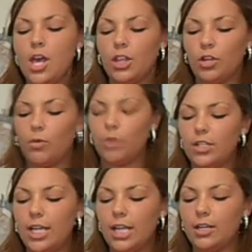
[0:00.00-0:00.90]
The
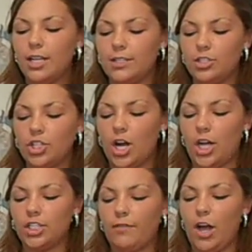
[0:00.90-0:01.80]
coordinator is in
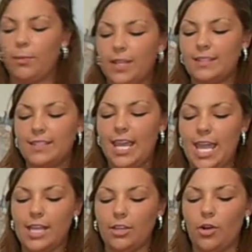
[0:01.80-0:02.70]
charge of helping
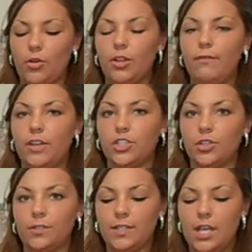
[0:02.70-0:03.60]
state and local
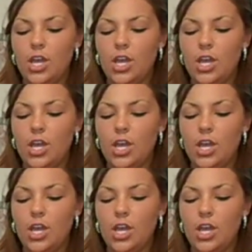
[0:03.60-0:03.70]
officials